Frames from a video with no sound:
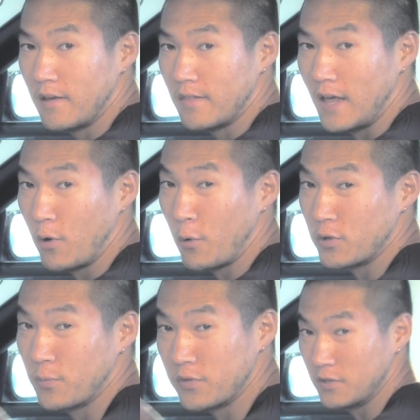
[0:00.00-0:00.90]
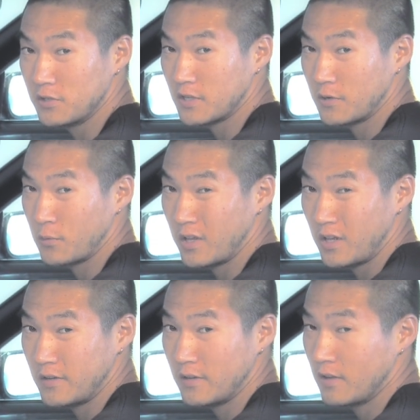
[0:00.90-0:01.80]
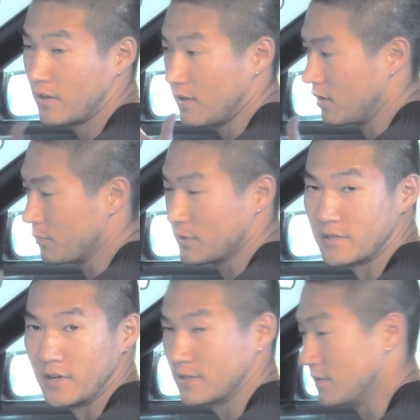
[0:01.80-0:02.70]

That way when you put the new steering wheel on, it'll be straight